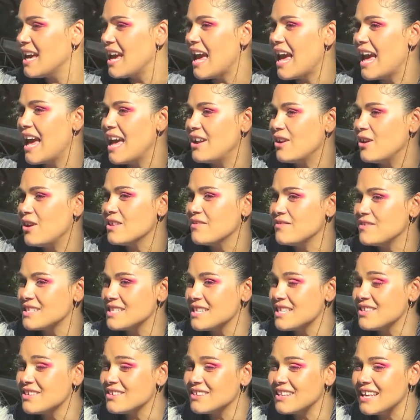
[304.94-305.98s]
and all of a
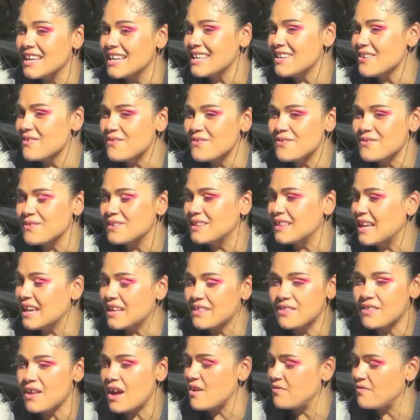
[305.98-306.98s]
sudden they're like, yo, like